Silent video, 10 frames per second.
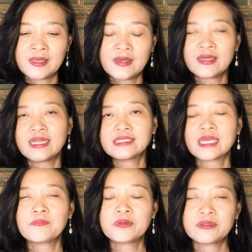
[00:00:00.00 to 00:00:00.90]
Okay, let's
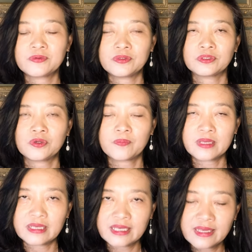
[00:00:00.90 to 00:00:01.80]
get back to the topic
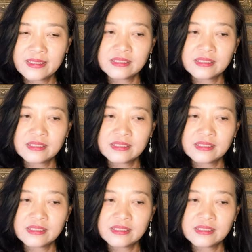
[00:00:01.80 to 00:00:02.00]
again.